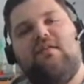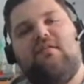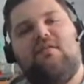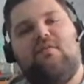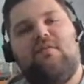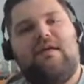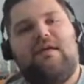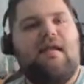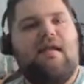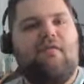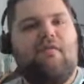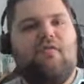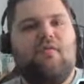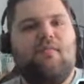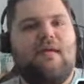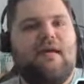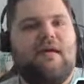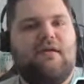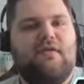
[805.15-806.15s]
So again, if you
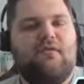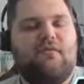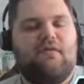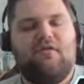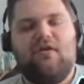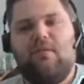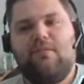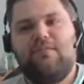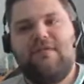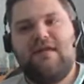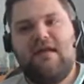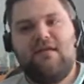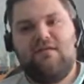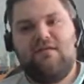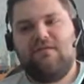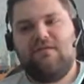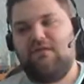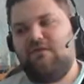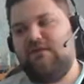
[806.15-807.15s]
make it to the top 10
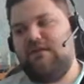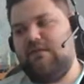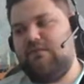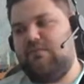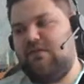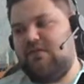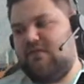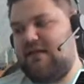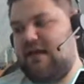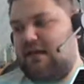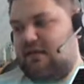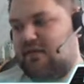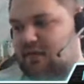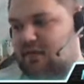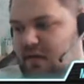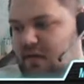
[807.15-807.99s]
to 15%,